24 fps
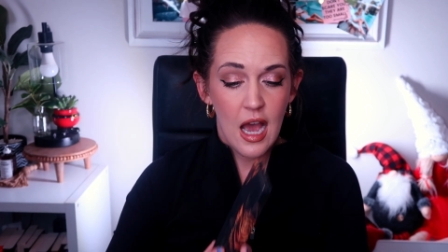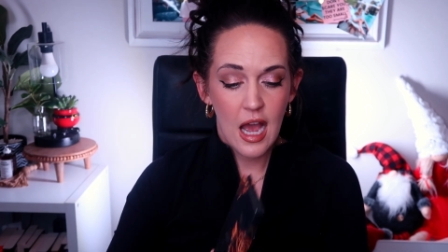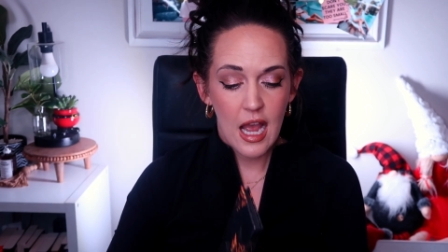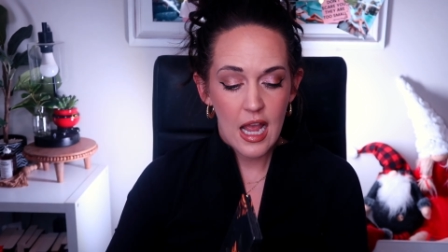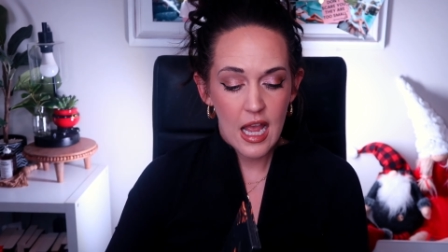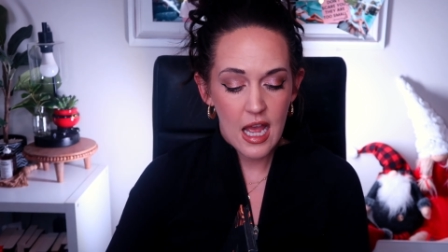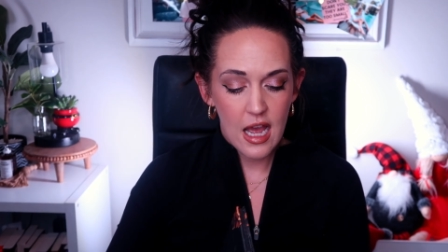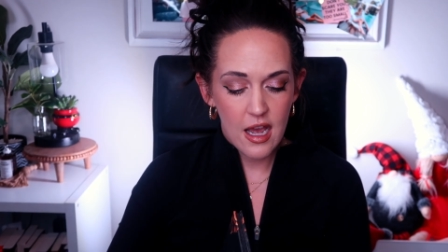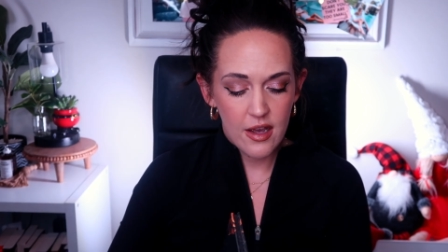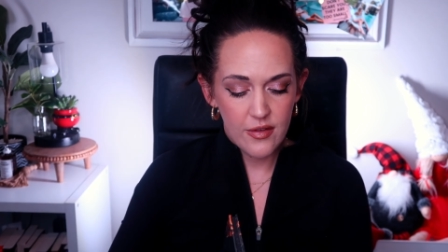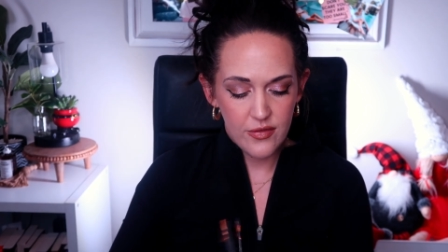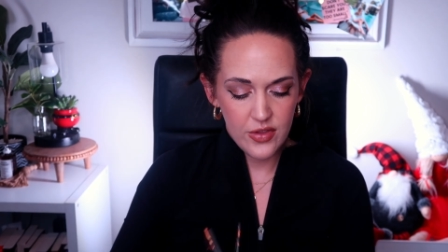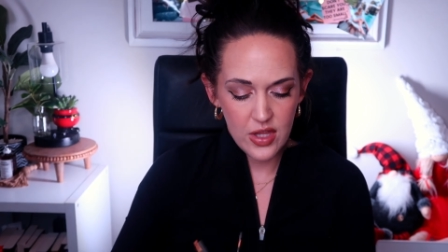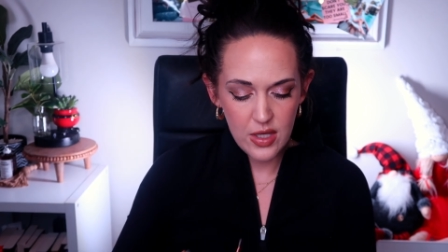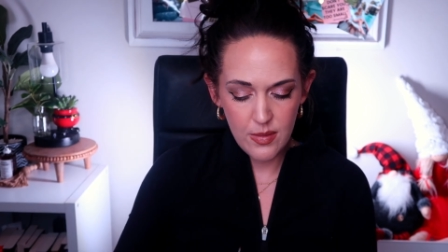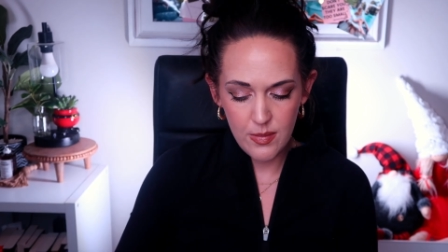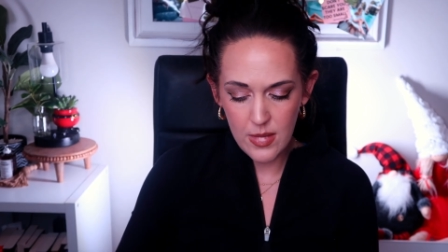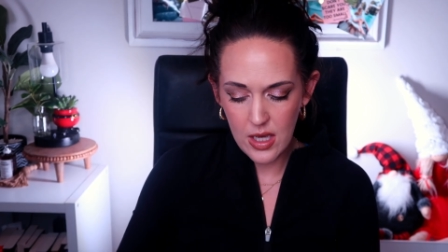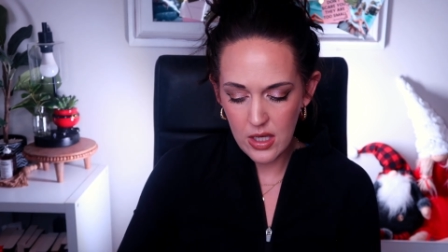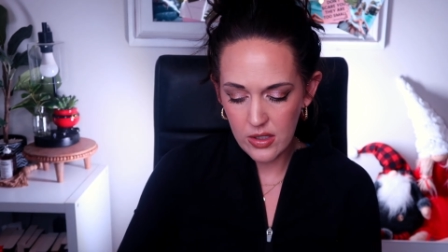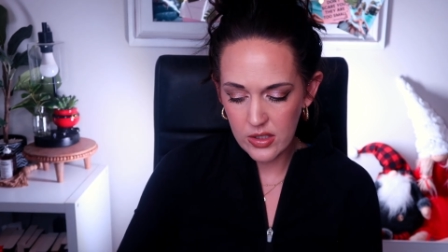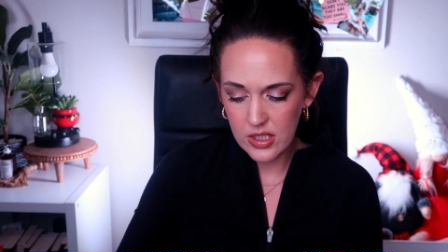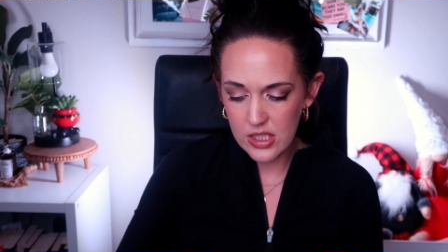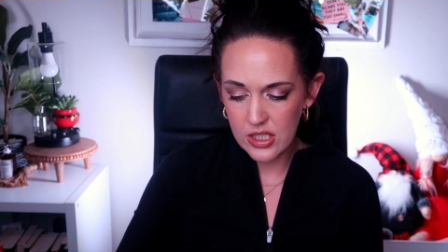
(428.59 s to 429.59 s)
I have the
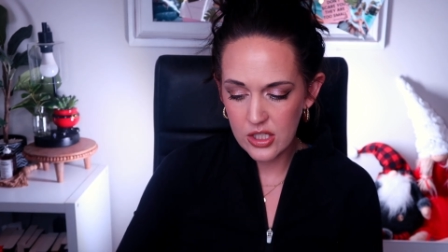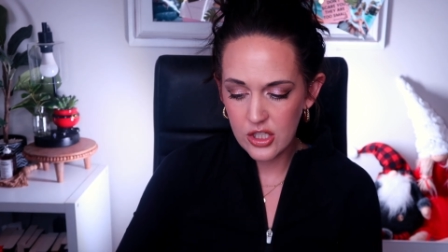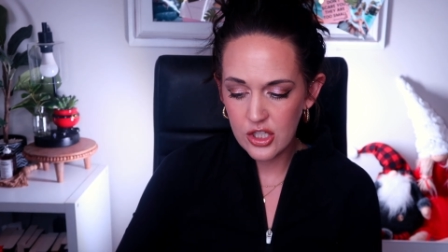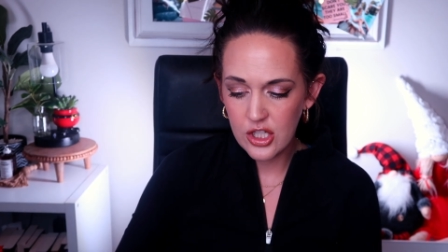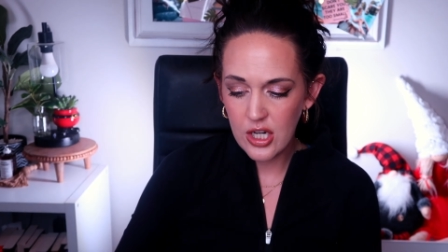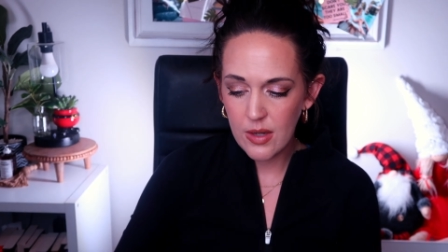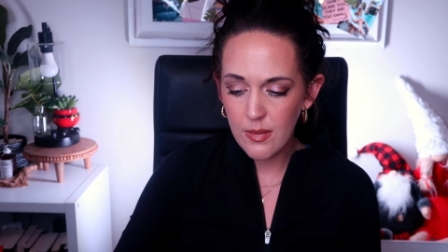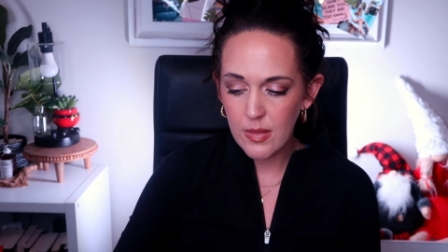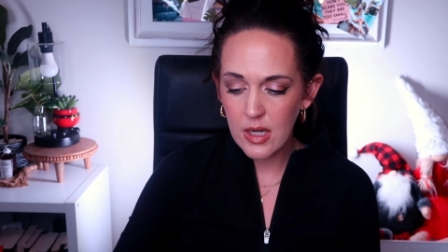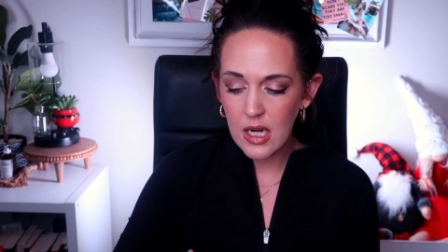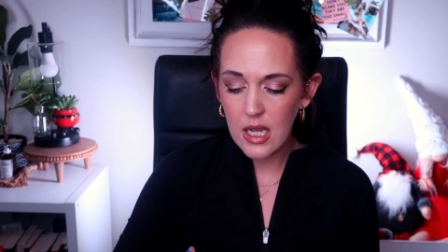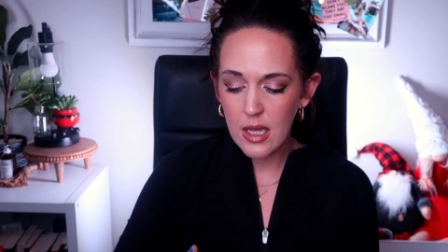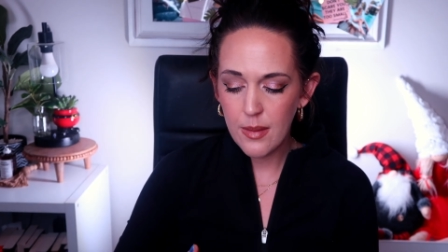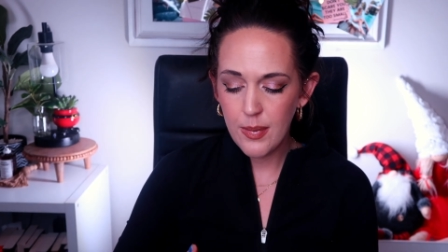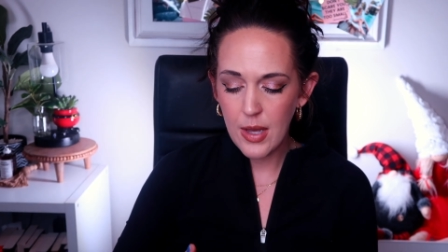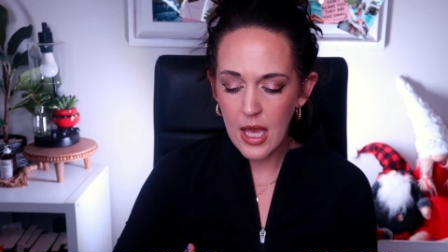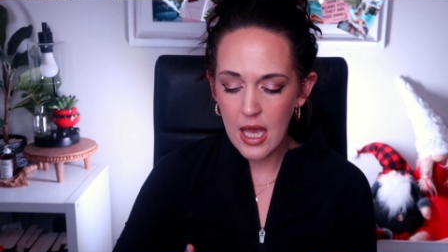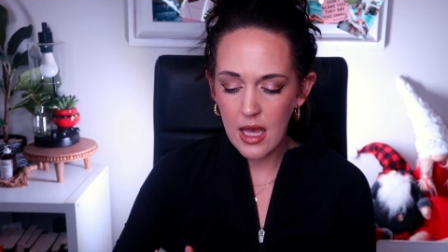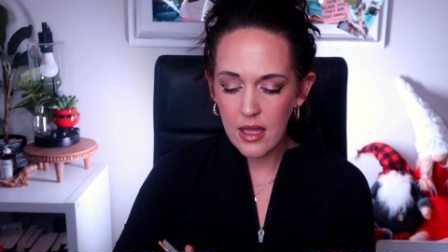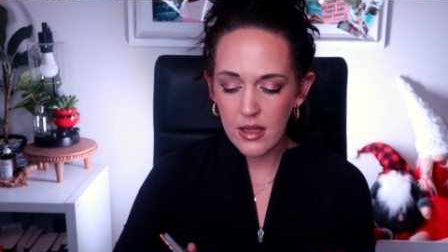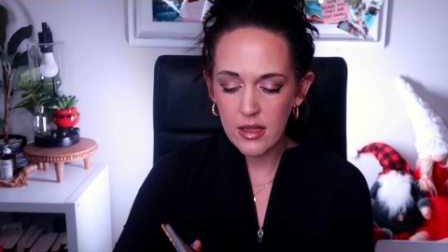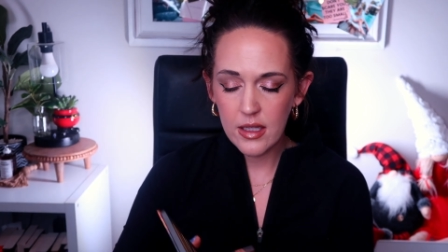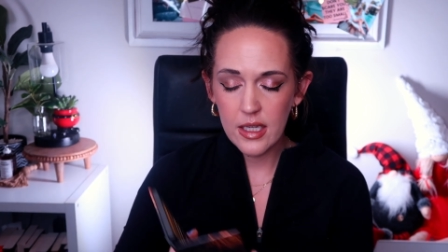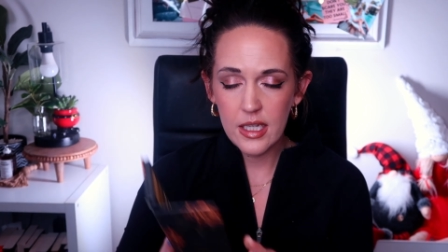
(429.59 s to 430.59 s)
Melt Gemini
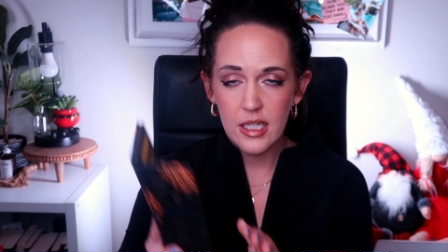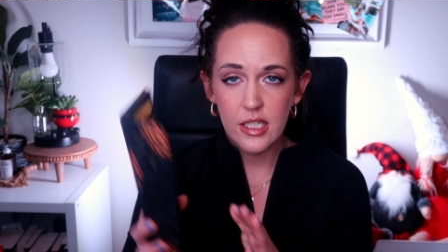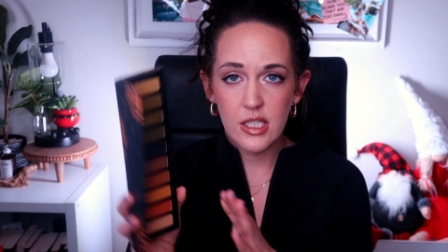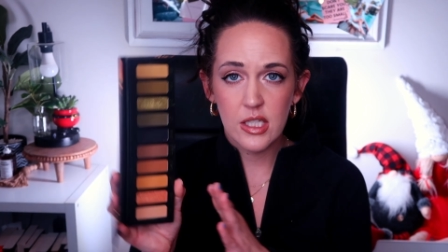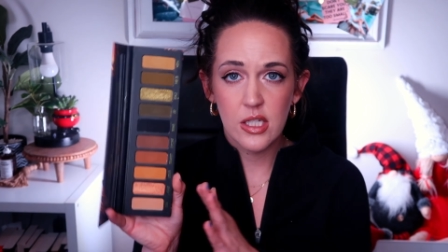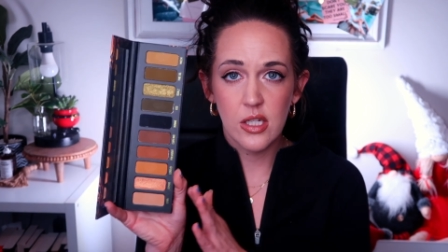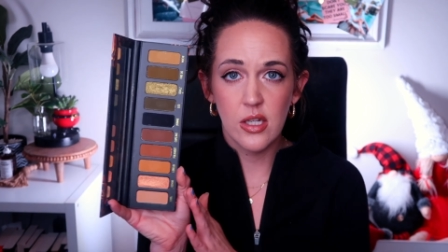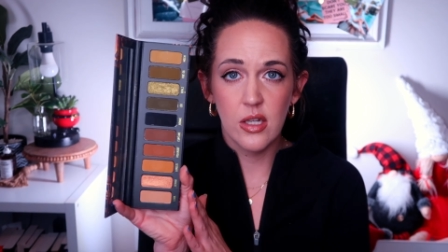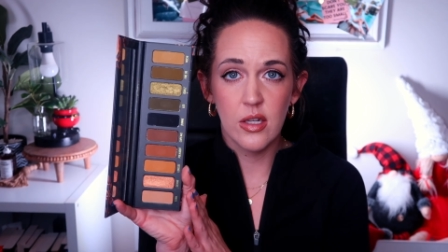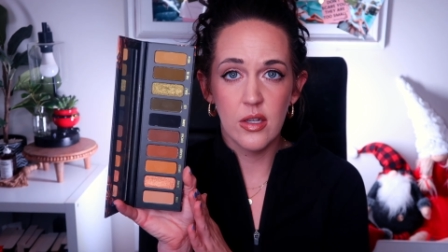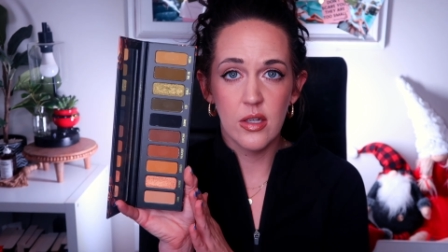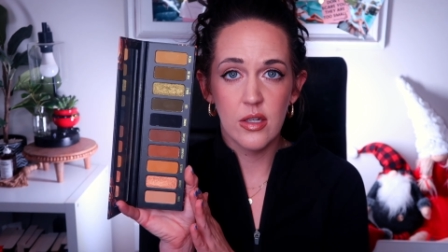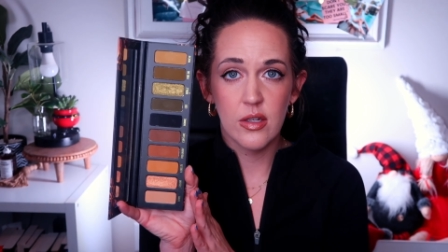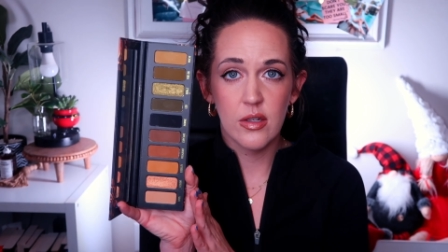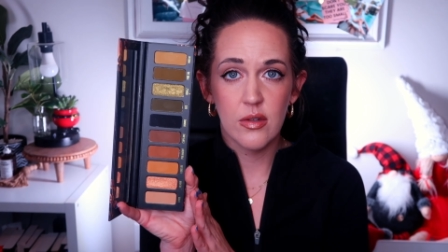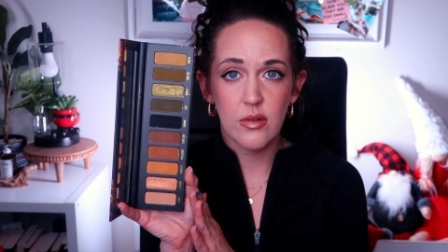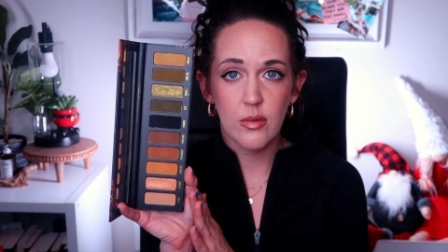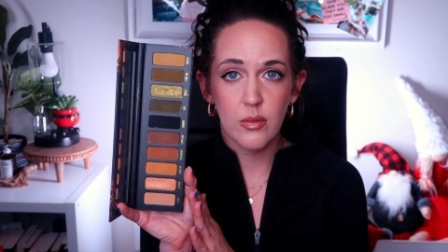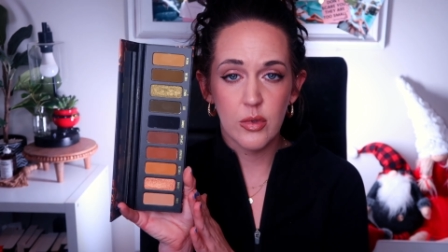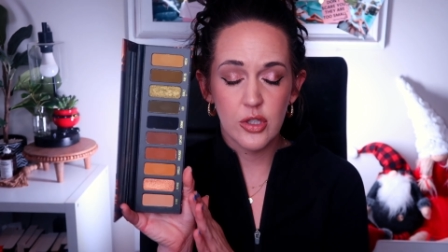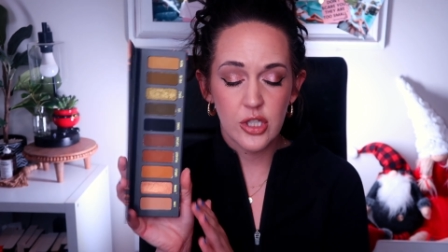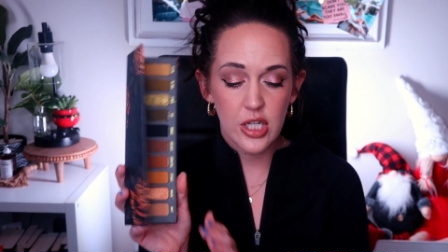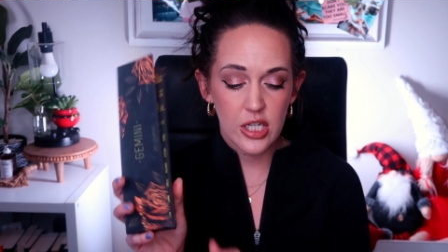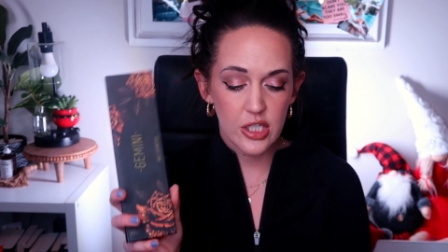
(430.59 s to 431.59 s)
palette,
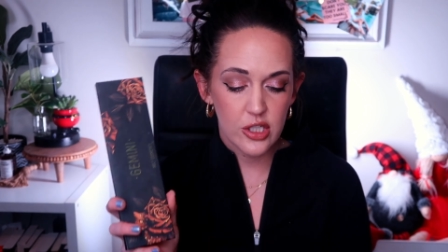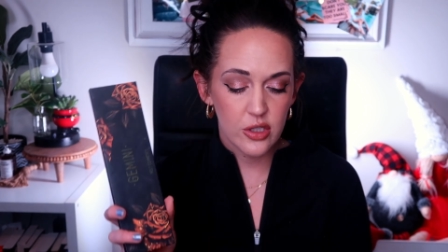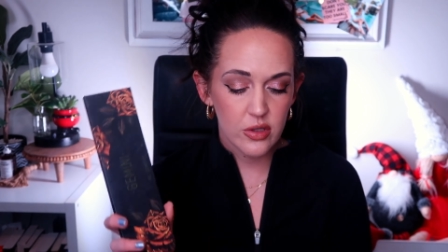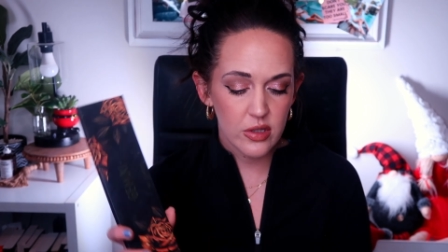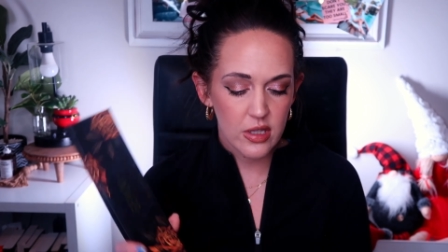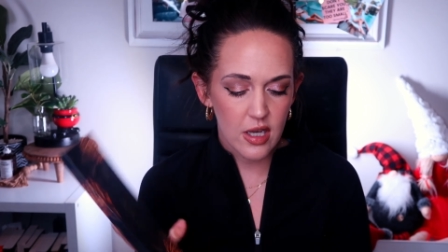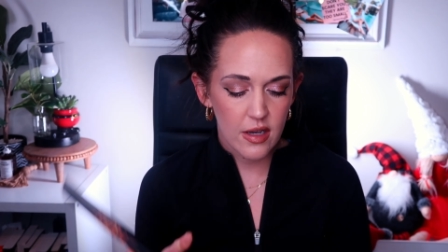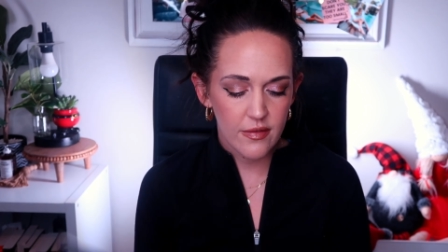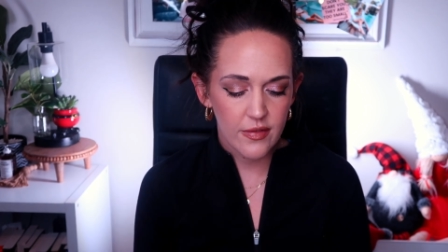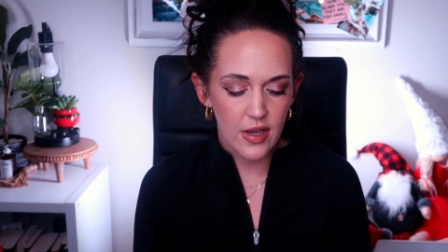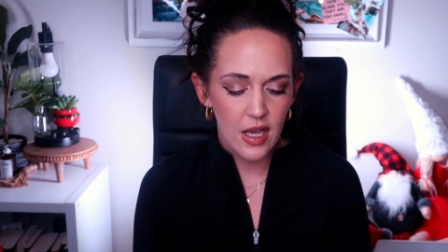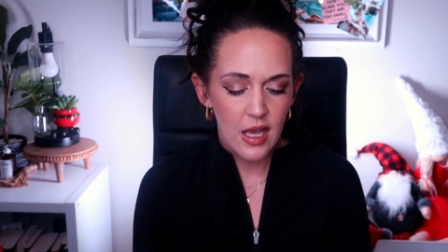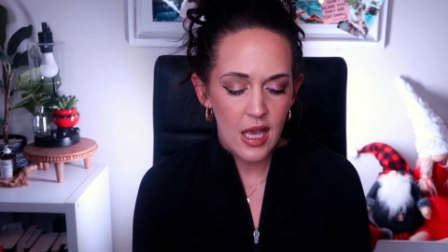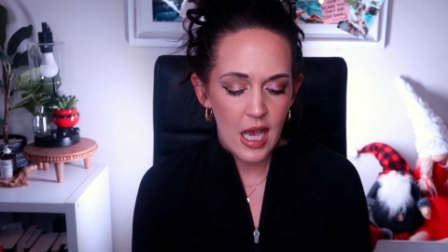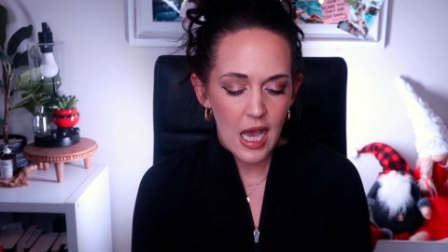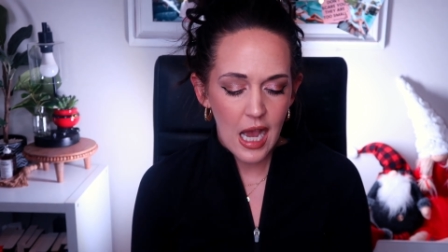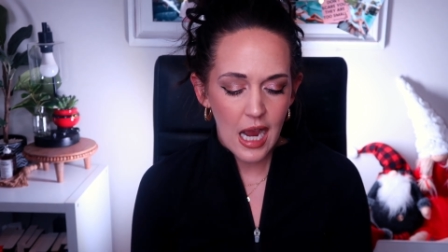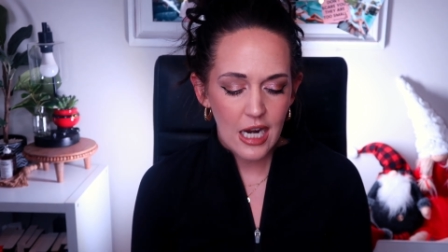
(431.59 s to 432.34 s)
which I do love.